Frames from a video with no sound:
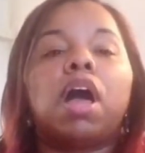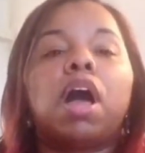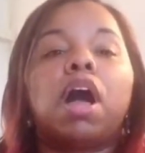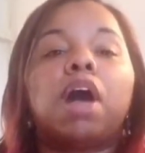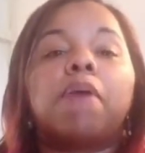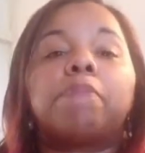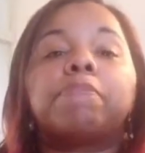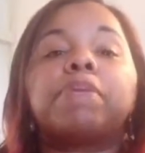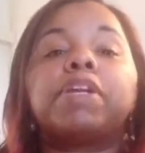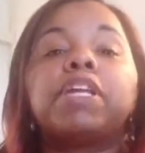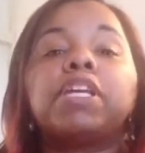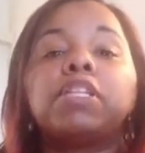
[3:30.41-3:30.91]

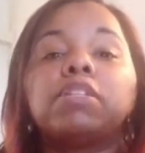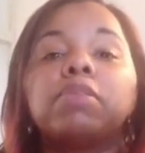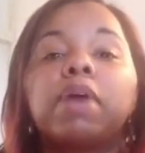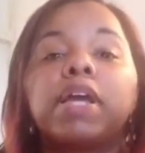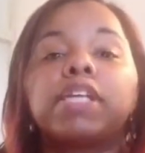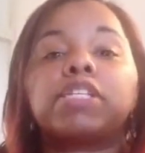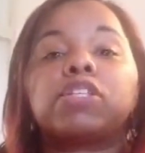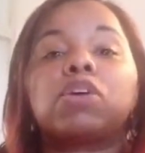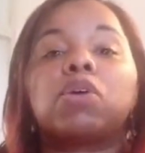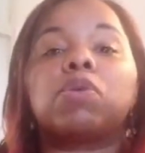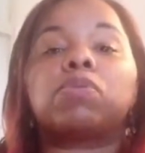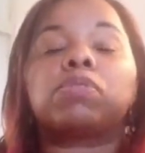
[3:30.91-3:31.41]
But either
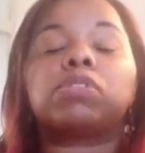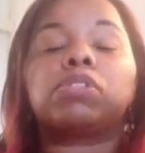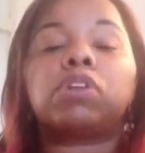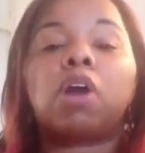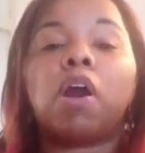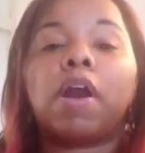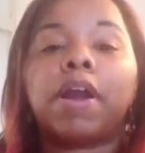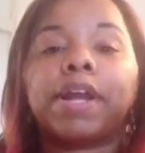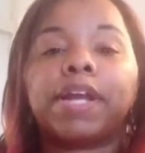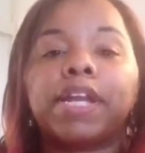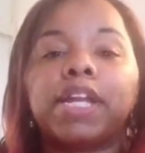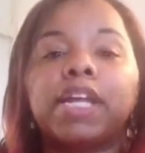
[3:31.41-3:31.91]
way, so
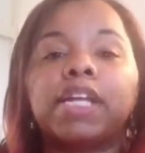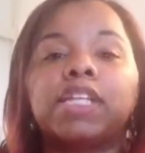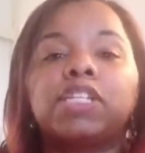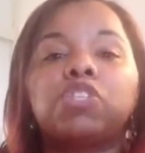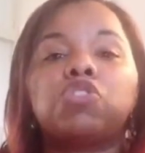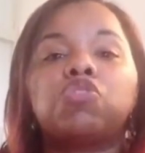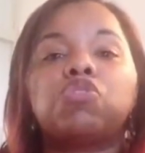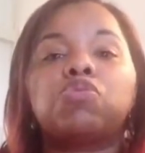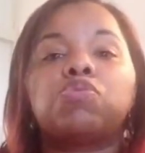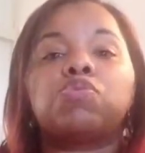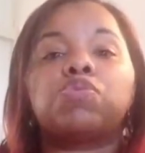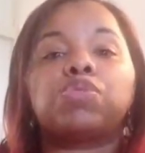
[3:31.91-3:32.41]
targeting
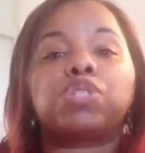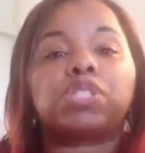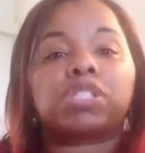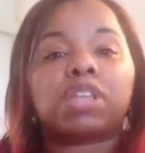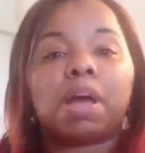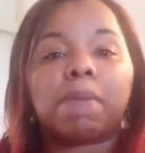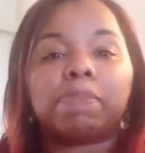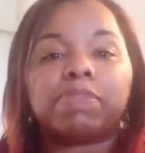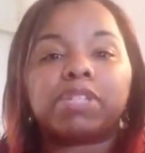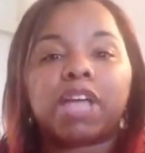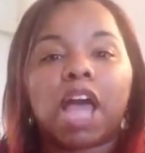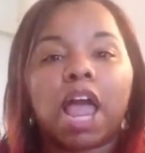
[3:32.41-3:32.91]
to
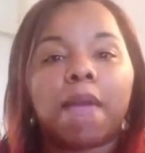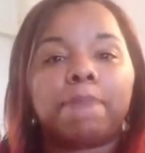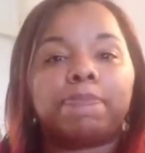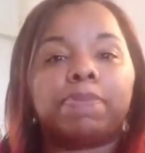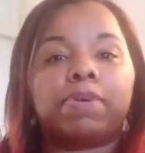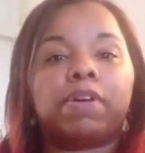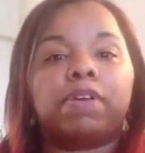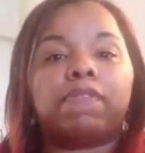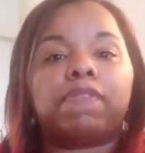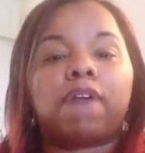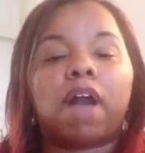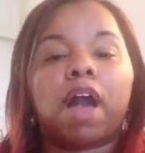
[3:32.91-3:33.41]
some type
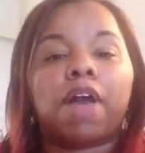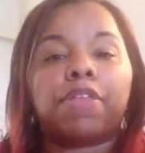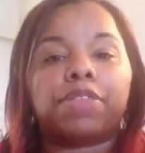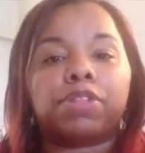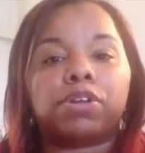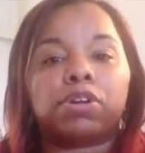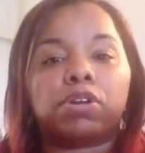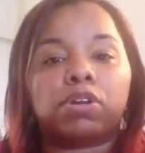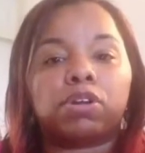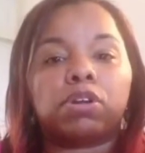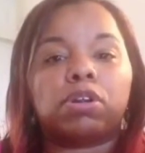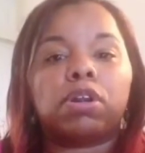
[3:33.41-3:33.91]
of
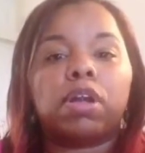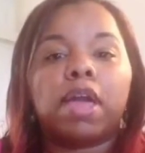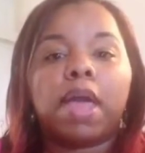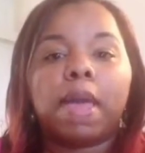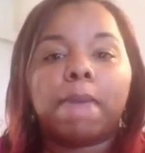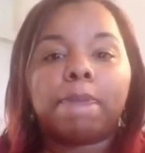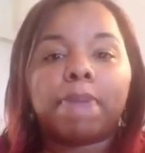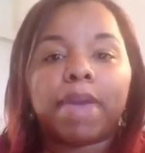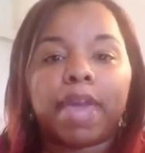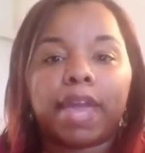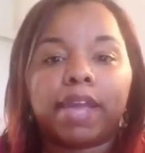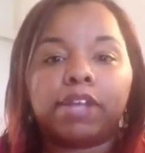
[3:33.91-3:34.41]
other
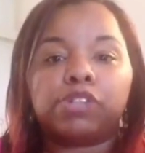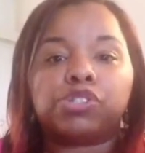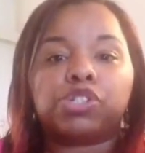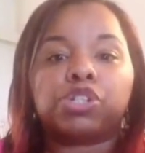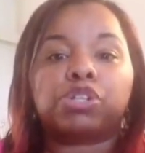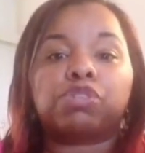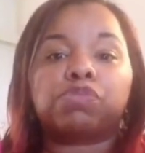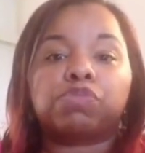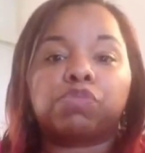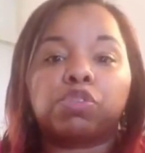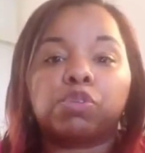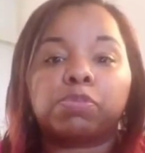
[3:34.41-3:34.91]
page or
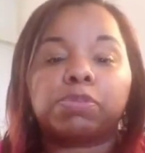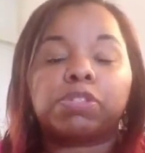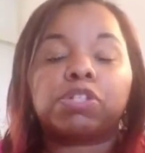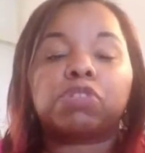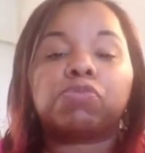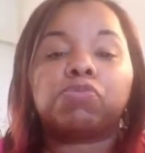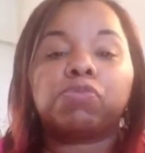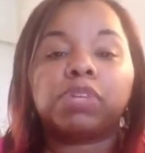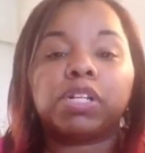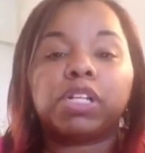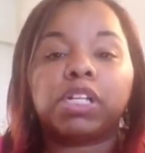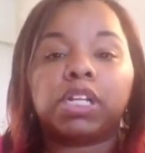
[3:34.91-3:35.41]
group to
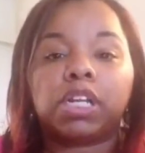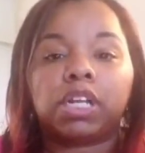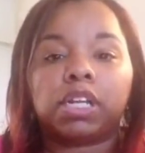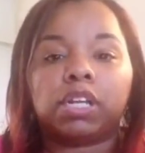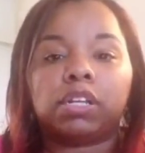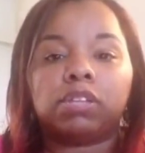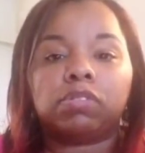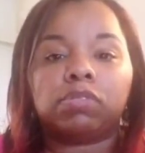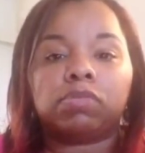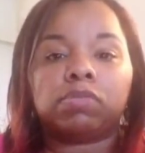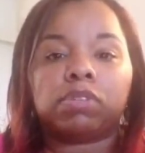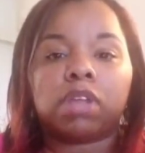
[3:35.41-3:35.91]

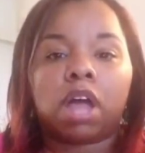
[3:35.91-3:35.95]
really,